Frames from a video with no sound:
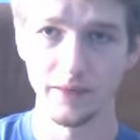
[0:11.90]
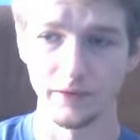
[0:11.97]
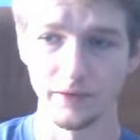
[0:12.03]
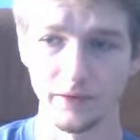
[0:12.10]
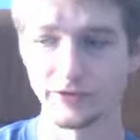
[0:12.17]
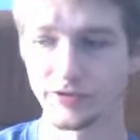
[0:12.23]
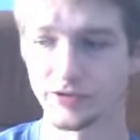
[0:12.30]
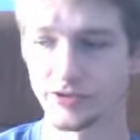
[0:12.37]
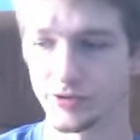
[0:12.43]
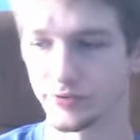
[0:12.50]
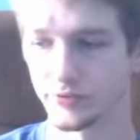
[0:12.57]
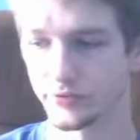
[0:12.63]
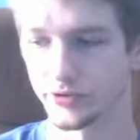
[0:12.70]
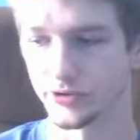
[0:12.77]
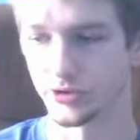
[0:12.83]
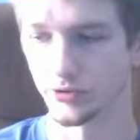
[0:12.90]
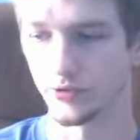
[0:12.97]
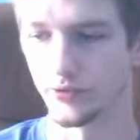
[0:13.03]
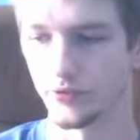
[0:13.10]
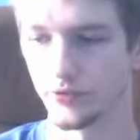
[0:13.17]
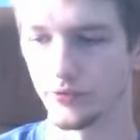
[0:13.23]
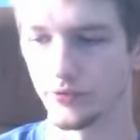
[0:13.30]
is to show
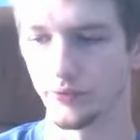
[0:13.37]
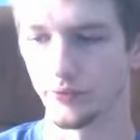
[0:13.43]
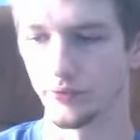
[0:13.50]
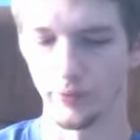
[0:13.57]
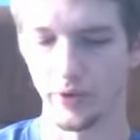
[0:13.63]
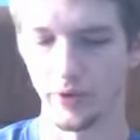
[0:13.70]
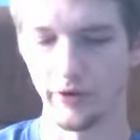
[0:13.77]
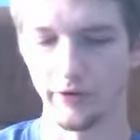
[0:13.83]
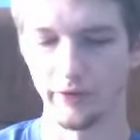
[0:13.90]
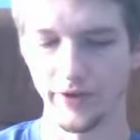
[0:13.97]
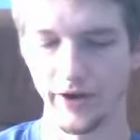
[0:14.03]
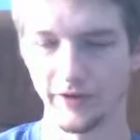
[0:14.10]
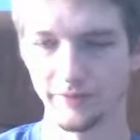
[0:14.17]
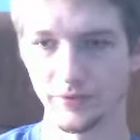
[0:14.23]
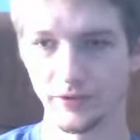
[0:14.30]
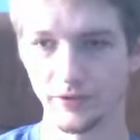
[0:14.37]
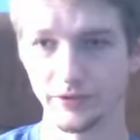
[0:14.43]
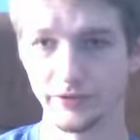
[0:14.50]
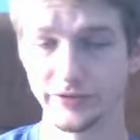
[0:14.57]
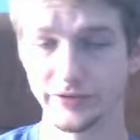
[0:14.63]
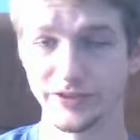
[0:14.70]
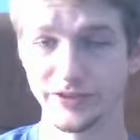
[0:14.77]
you the wire that I've been
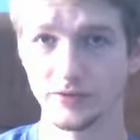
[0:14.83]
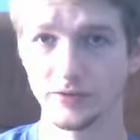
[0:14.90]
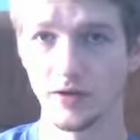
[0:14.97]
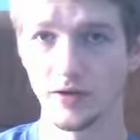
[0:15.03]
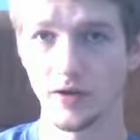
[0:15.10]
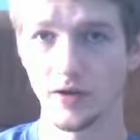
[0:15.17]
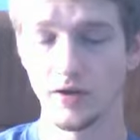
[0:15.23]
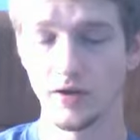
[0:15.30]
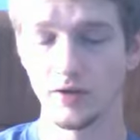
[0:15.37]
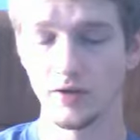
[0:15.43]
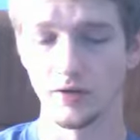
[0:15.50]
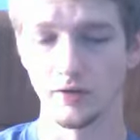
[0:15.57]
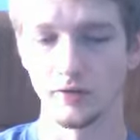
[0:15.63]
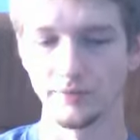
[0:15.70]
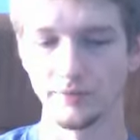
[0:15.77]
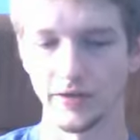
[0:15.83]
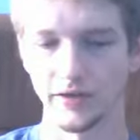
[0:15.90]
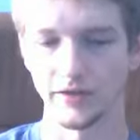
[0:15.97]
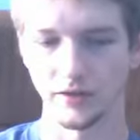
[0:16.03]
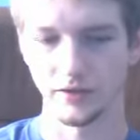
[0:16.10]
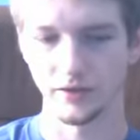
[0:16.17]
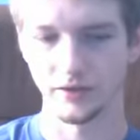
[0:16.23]
using. I
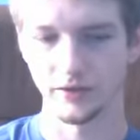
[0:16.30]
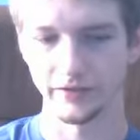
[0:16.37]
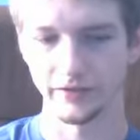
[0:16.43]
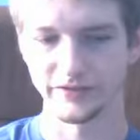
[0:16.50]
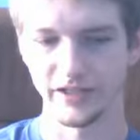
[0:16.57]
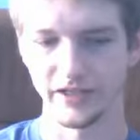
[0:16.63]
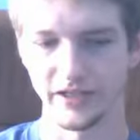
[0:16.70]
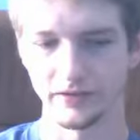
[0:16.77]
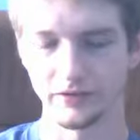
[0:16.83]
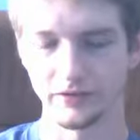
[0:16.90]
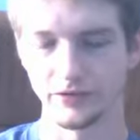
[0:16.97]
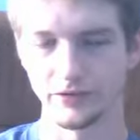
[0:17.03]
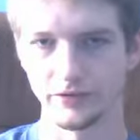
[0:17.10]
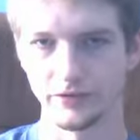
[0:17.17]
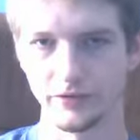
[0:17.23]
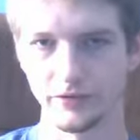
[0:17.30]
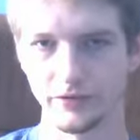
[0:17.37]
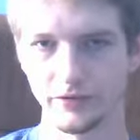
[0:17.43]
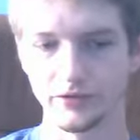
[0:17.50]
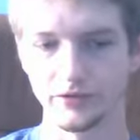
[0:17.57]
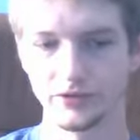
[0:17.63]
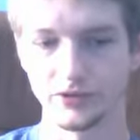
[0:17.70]
can't exactly
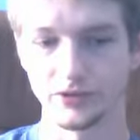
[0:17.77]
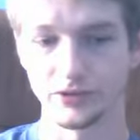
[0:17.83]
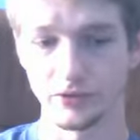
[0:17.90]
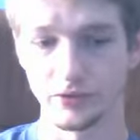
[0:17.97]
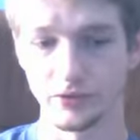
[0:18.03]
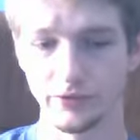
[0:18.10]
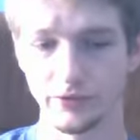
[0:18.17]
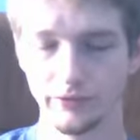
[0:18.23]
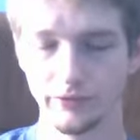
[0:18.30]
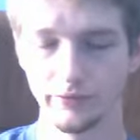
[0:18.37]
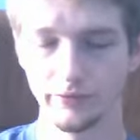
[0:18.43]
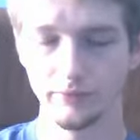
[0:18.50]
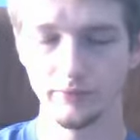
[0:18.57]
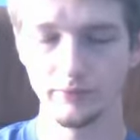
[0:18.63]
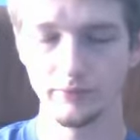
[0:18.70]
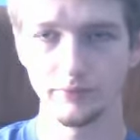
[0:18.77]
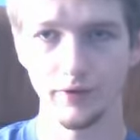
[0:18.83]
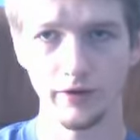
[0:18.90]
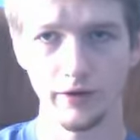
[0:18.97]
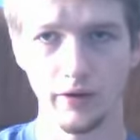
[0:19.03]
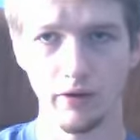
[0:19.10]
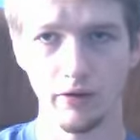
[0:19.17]
show you
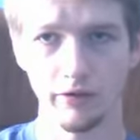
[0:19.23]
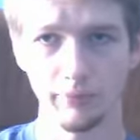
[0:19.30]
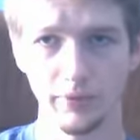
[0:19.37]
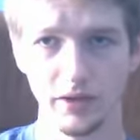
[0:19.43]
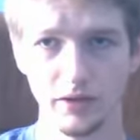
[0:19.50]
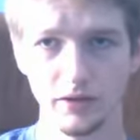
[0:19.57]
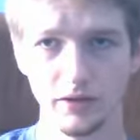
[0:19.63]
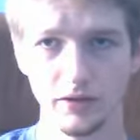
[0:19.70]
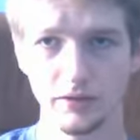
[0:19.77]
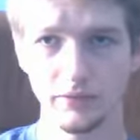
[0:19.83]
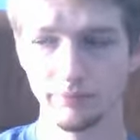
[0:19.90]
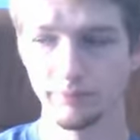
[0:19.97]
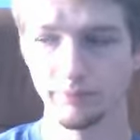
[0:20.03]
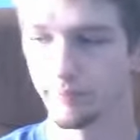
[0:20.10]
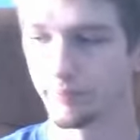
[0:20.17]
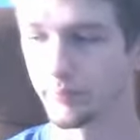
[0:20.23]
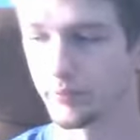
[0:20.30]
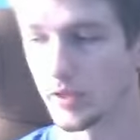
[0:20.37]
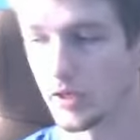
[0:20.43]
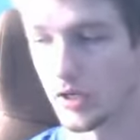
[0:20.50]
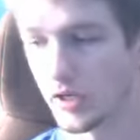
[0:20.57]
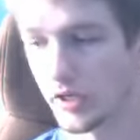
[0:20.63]
right now how to make it,
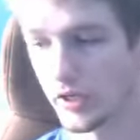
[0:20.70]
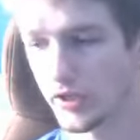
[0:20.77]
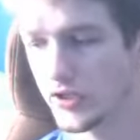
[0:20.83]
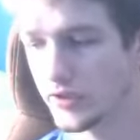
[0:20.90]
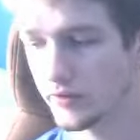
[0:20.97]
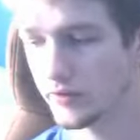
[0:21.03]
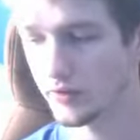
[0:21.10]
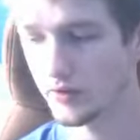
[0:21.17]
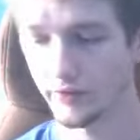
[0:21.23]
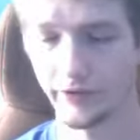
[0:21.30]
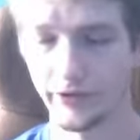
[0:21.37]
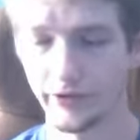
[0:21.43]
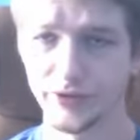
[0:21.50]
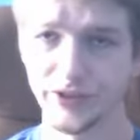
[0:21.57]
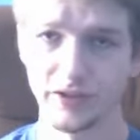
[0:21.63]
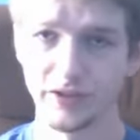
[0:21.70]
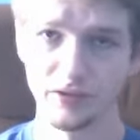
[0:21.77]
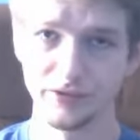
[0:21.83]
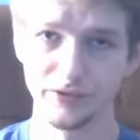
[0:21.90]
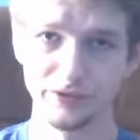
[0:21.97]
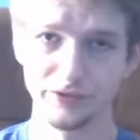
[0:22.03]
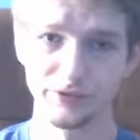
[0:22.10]
but I'll tell
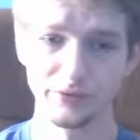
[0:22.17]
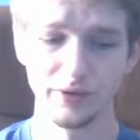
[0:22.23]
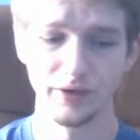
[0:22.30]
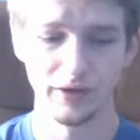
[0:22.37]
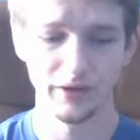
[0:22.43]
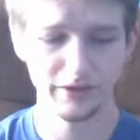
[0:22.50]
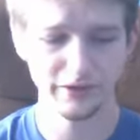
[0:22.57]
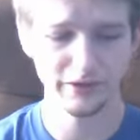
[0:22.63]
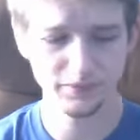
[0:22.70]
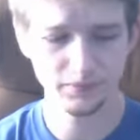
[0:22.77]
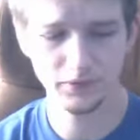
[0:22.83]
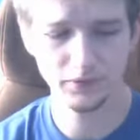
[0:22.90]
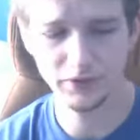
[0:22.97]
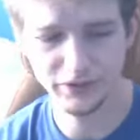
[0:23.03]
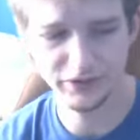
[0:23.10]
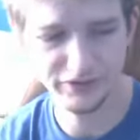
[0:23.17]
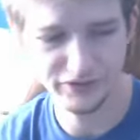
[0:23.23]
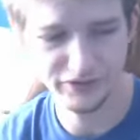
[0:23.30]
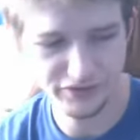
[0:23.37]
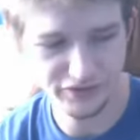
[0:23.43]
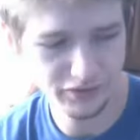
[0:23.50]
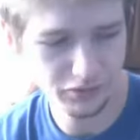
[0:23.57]
you, and it's pretty
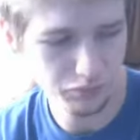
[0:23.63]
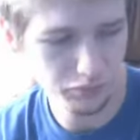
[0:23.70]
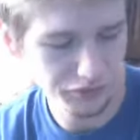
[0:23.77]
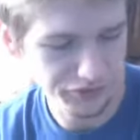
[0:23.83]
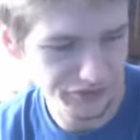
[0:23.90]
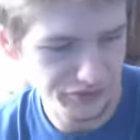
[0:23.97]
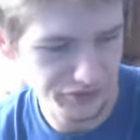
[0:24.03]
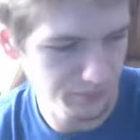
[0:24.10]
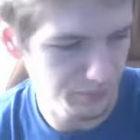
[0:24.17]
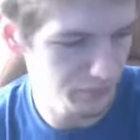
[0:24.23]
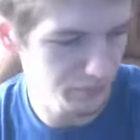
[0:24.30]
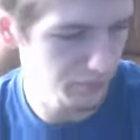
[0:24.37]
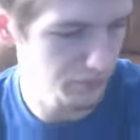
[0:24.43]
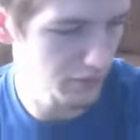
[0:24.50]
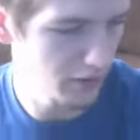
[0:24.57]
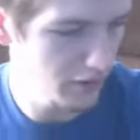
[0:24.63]
easy, it's pretty simple,